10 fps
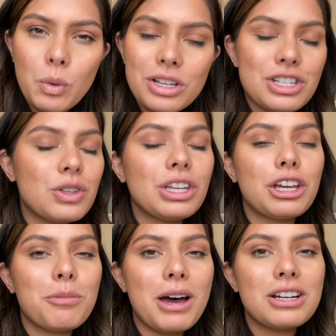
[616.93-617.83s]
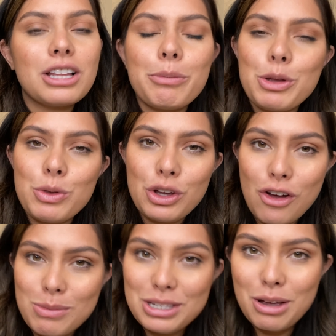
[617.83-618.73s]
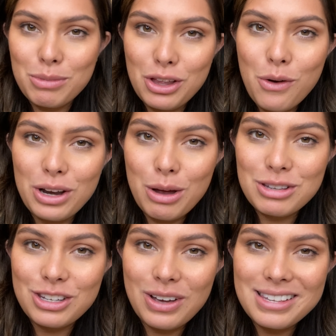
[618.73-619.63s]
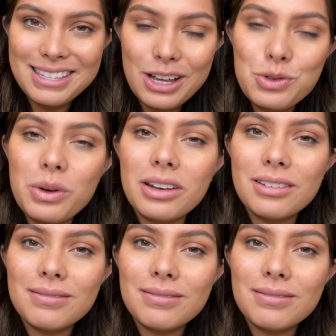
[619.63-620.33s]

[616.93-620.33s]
What do you think about it? Let me know in the comments down below and I will see you guys next one.